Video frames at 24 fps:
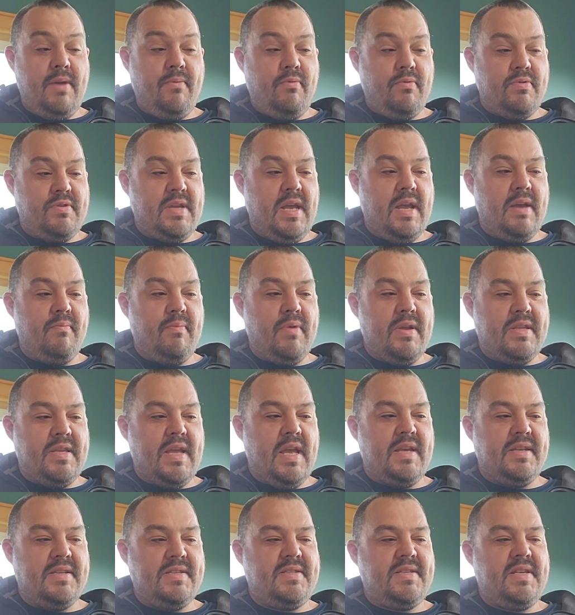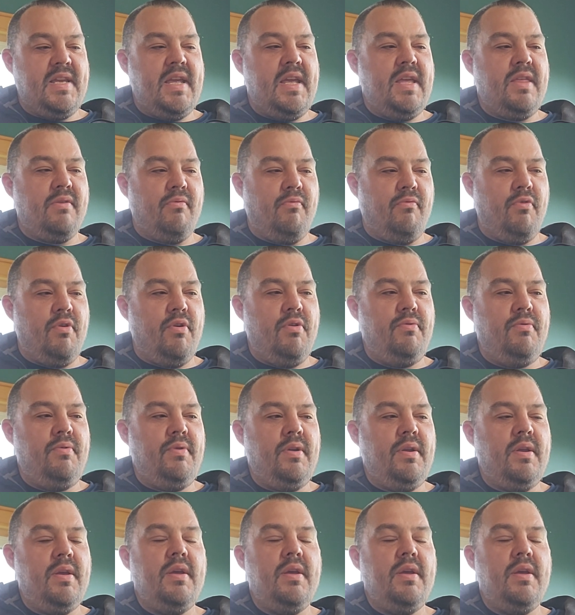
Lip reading: We take C, the root.